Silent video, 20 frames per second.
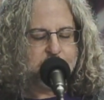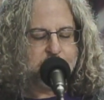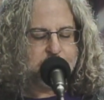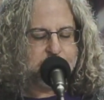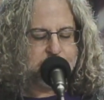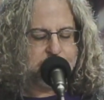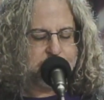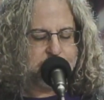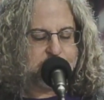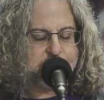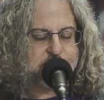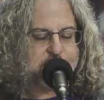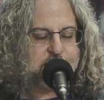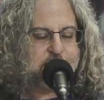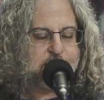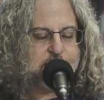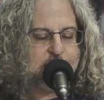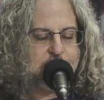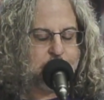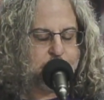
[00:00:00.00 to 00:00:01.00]
In a
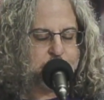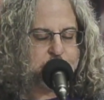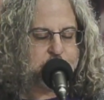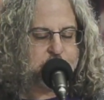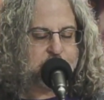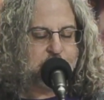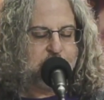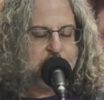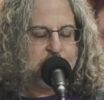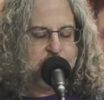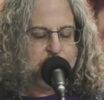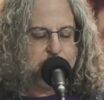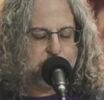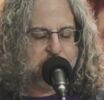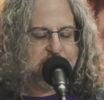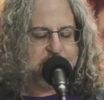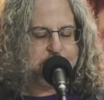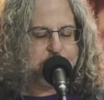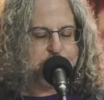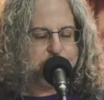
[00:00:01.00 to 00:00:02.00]
tea house,
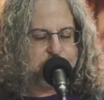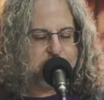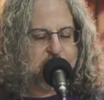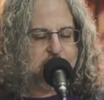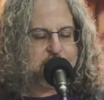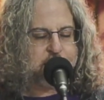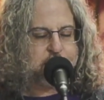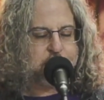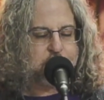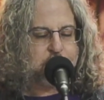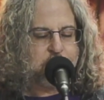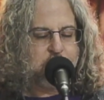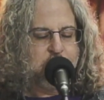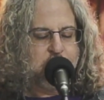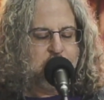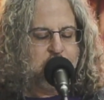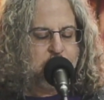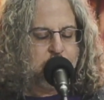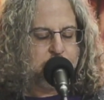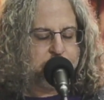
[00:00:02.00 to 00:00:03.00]
by a fire
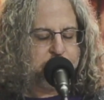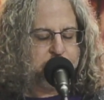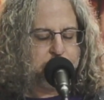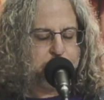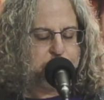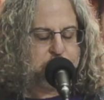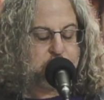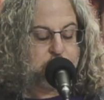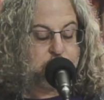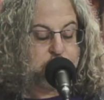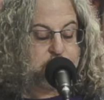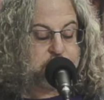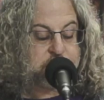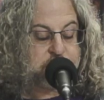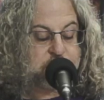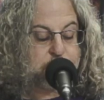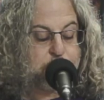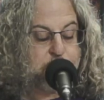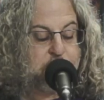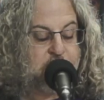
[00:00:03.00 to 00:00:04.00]
of the
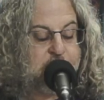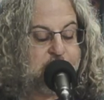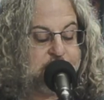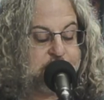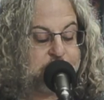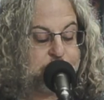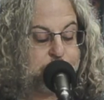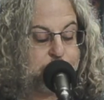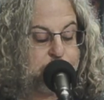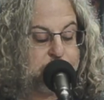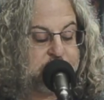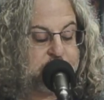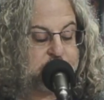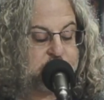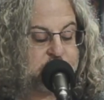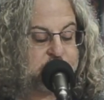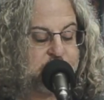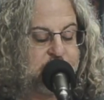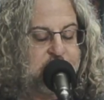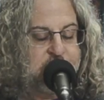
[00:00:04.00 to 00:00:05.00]
purest pine
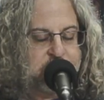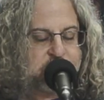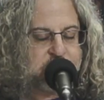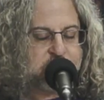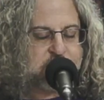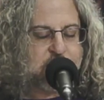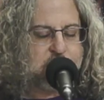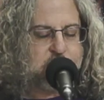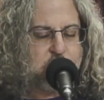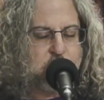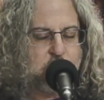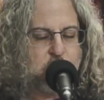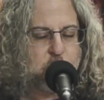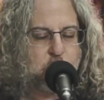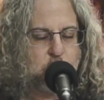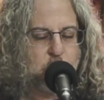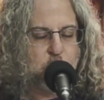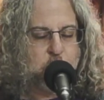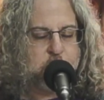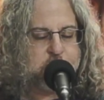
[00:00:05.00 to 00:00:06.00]
pitch, Sen no
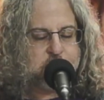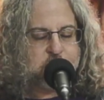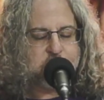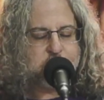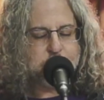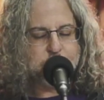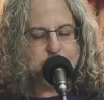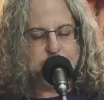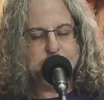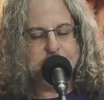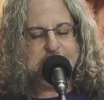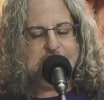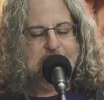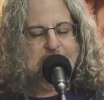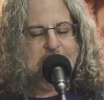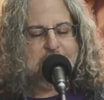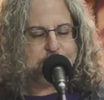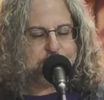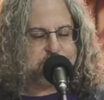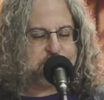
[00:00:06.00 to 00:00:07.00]
Rikyu
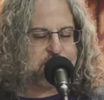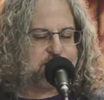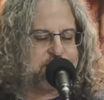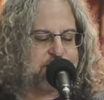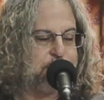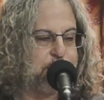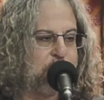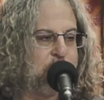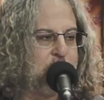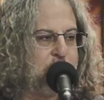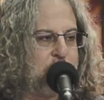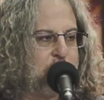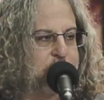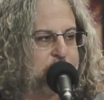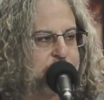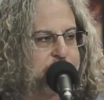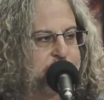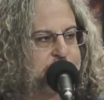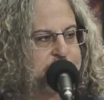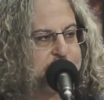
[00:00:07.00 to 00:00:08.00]
laughs as he
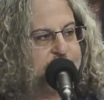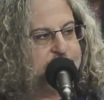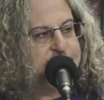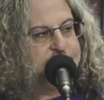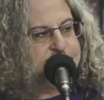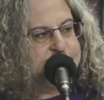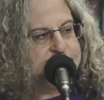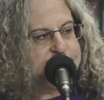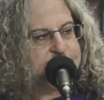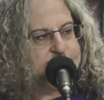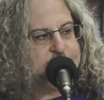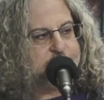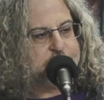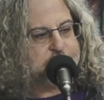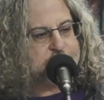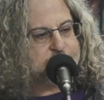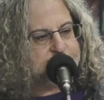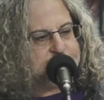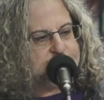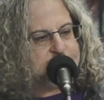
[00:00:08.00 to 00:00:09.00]
pours,
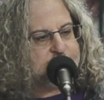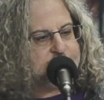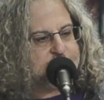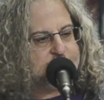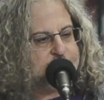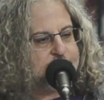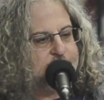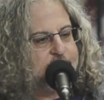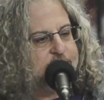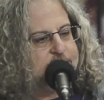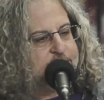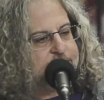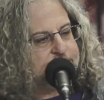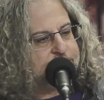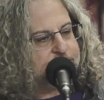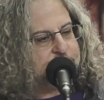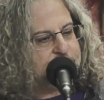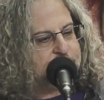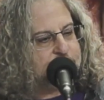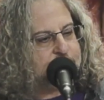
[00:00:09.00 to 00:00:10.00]
sings tea
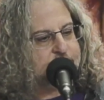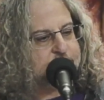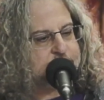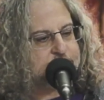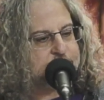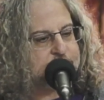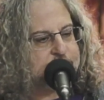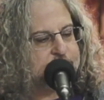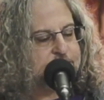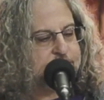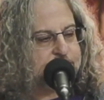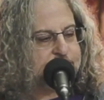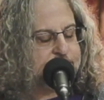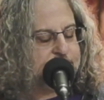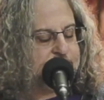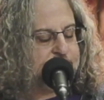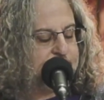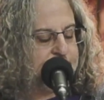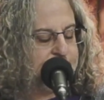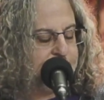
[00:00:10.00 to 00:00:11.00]
is just
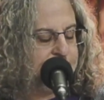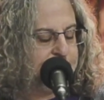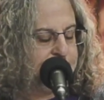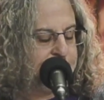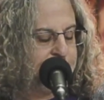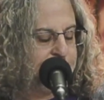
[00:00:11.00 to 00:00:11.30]
tea.